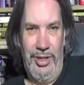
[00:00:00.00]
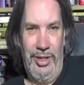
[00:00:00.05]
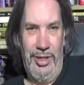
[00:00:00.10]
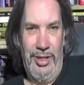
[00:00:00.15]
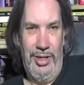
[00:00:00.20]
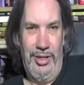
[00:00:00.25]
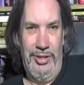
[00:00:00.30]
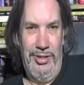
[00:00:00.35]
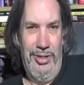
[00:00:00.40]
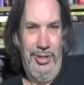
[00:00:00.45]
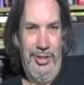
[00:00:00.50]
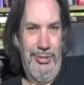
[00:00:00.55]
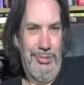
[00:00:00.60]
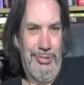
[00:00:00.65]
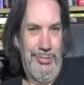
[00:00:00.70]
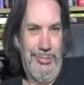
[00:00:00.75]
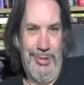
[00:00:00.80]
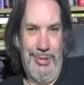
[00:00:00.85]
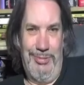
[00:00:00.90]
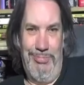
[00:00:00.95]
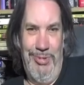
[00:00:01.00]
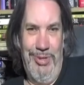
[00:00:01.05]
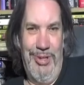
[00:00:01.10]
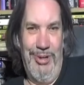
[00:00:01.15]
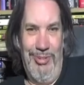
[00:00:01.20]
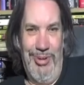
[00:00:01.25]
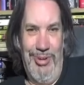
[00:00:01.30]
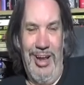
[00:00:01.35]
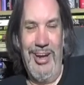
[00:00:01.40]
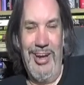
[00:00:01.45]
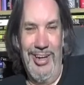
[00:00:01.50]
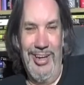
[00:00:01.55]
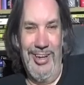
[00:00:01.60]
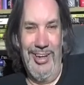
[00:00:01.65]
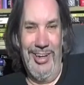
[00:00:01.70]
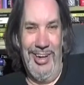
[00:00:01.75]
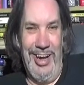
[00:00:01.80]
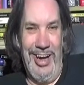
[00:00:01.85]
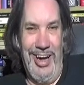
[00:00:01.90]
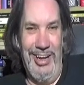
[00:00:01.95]
And you know, it's like, you
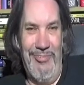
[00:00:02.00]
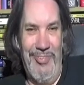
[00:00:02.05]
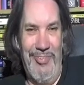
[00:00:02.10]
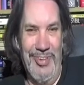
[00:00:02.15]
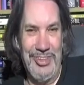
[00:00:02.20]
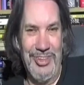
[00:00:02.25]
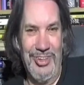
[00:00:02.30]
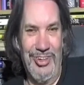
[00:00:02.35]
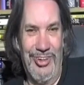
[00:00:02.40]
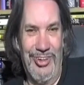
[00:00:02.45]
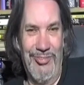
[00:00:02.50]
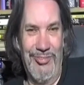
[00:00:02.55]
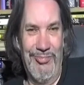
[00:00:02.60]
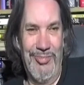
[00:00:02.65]
know, life is not.